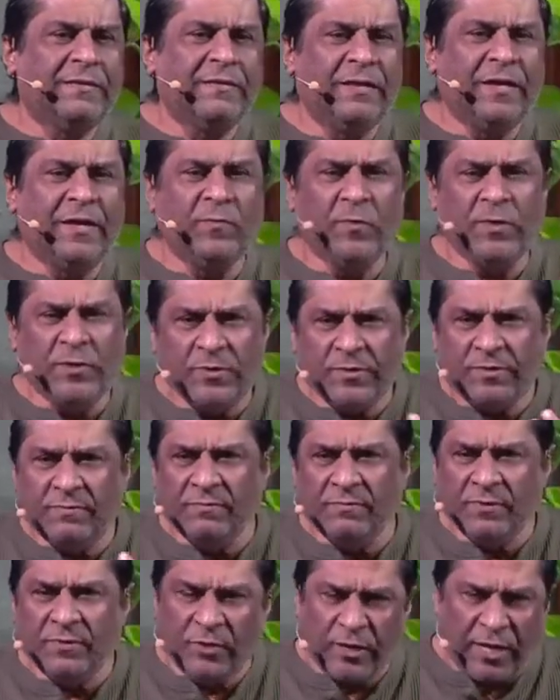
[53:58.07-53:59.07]
and will you
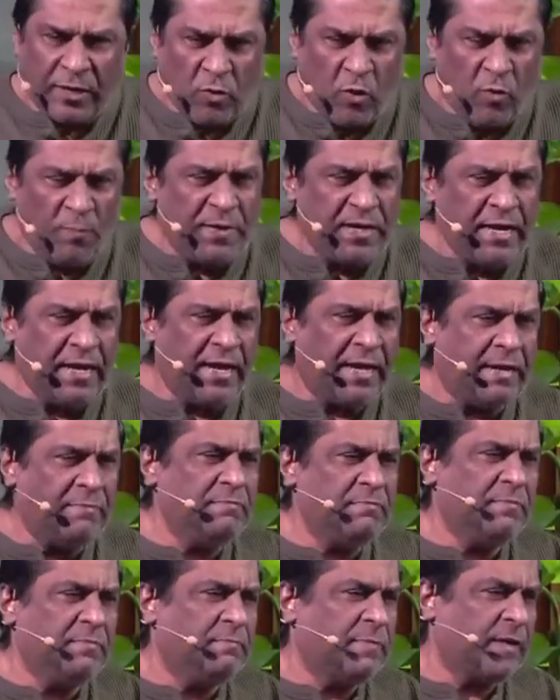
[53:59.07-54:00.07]
can open it up,
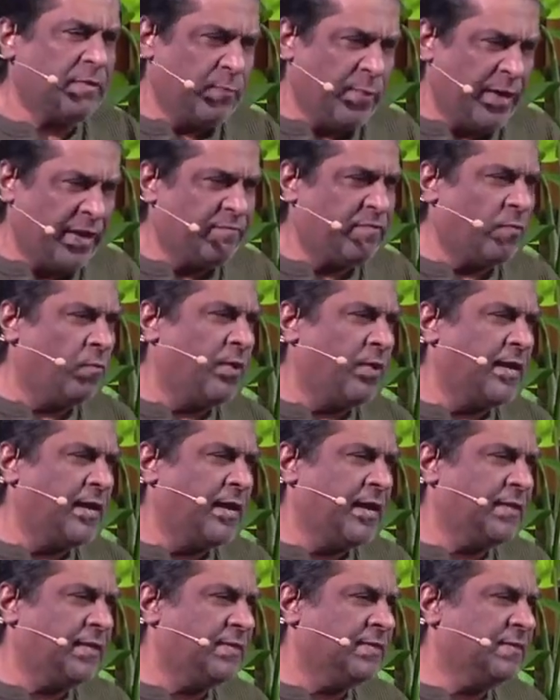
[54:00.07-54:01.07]
but wait for one
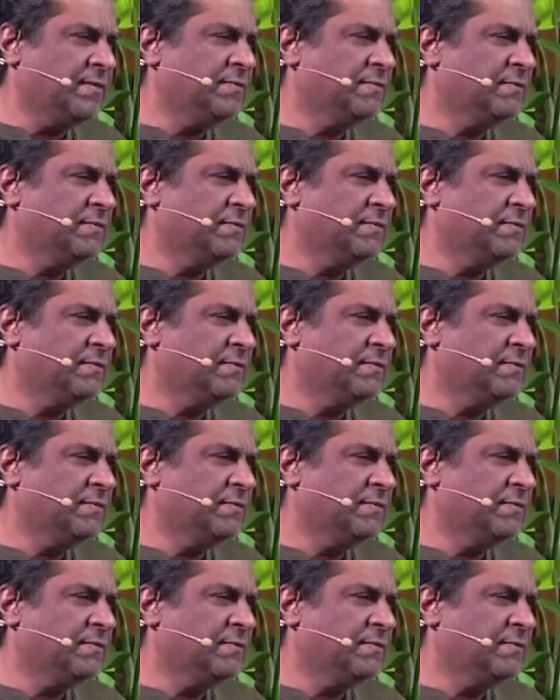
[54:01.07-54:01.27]
another,